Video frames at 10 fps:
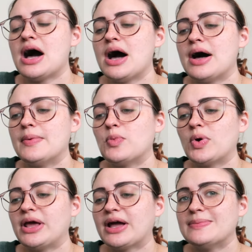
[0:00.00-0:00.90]
um,
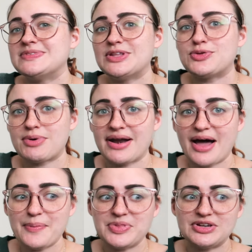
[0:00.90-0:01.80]
when it comes to thred
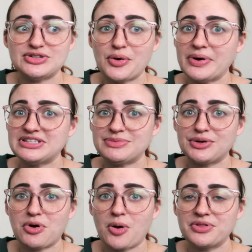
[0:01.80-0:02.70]
up, there's always
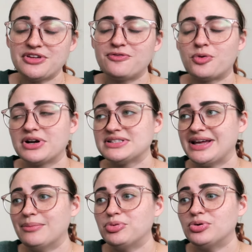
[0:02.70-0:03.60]
something wrong with it. For
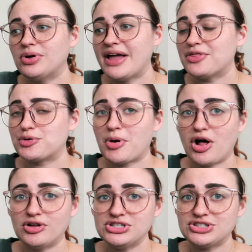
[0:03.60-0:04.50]
example,
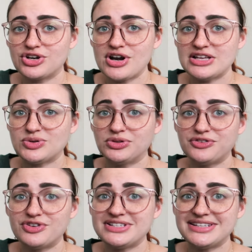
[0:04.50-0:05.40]
Anthropologie skirt, I sold it
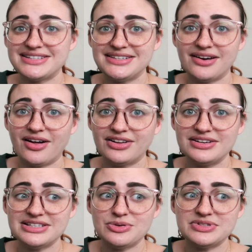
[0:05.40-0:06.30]
for
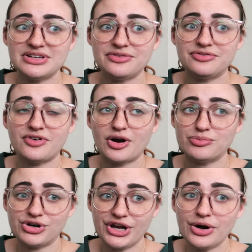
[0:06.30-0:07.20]
$60. It was a
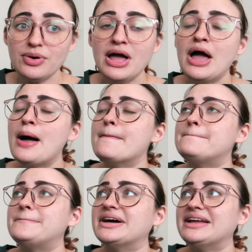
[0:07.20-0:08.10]
Farm Rio,
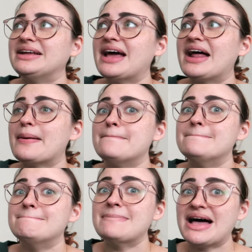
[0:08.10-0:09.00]
but it had a
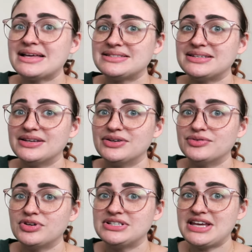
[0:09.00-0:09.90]

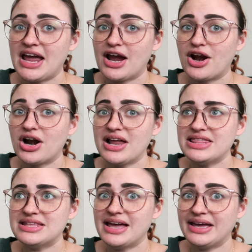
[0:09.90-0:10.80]
massive tear
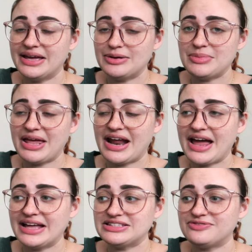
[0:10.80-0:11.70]
in the hem and I
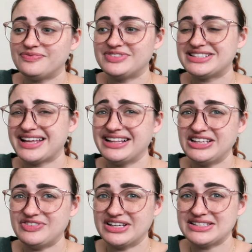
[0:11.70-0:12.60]
had to slightly
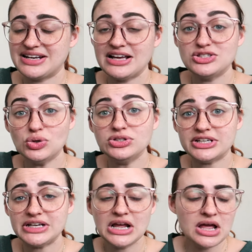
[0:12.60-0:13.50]
fix it. I sold
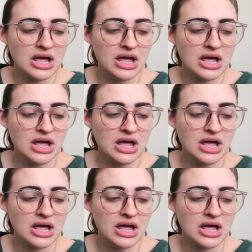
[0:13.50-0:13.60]
it